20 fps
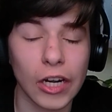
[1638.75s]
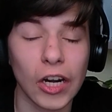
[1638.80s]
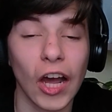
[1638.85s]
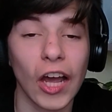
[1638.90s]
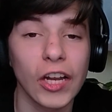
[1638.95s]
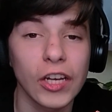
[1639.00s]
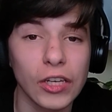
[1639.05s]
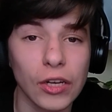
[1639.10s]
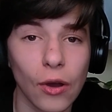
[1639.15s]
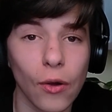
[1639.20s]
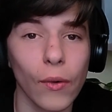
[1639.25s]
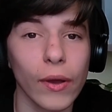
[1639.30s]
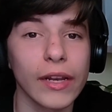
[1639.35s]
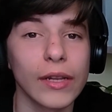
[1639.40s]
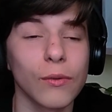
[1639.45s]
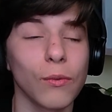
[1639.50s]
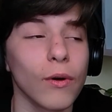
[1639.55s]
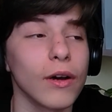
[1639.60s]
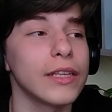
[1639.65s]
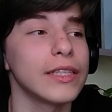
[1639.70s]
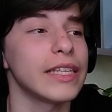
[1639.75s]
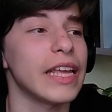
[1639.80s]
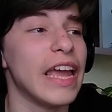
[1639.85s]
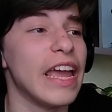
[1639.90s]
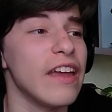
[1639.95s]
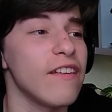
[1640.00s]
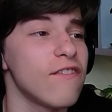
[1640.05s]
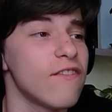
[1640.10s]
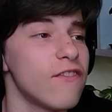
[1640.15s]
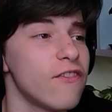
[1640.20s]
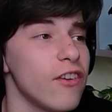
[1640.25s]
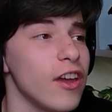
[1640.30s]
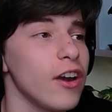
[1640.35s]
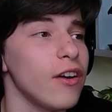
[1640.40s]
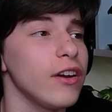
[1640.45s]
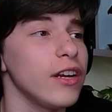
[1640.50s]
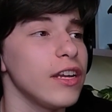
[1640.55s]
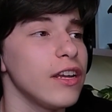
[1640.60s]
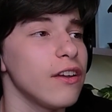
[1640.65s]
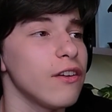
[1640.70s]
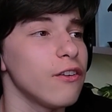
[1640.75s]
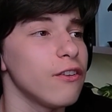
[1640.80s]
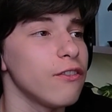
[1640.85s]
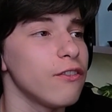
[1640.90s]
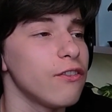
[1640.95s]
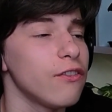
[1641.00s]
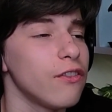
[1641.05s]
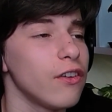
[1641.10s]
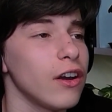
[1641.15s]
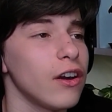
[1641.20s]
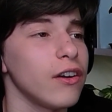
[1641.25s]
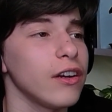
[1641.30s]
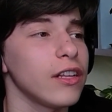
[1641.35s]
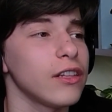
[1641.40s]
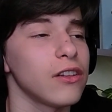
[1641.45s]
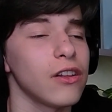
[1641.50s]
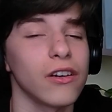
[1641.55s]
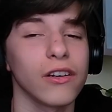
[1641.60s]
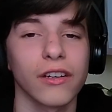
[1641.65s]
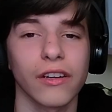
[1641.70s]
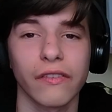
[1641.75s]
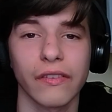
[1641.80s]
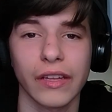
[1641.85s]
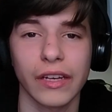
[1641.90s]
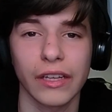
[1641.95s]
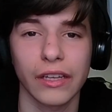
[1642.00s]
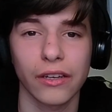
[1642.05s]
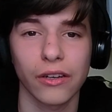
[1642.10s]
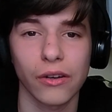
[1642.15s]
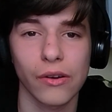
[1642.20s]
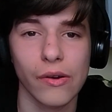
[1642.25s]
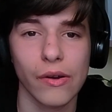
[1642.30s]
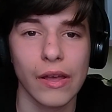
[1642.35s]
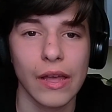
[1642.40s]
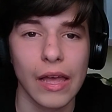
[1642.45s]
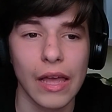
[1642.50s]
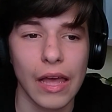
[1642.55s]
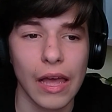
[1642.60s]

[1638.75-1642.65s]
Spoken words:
I know it was a very, very long video.